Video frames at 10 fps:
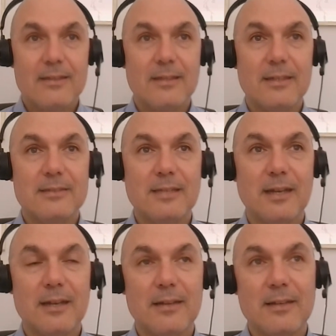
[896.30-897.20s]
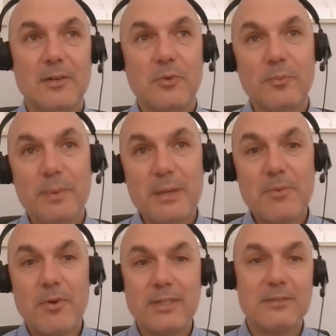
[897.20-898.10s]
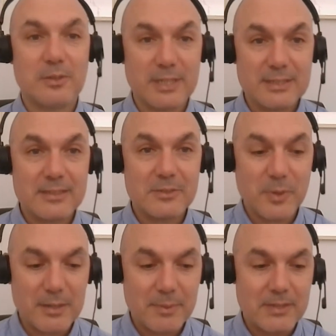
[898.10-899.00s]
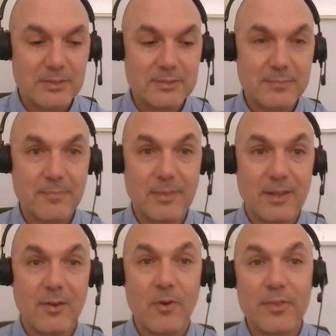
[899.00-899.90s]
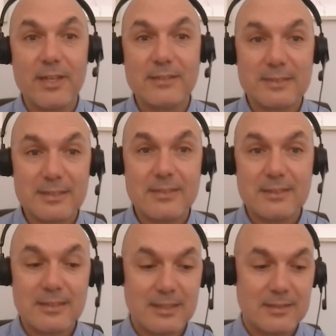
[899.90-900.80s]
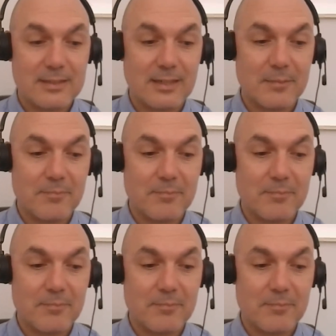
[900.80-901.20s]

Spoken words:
There could be more stress as well, because all the uncertainty that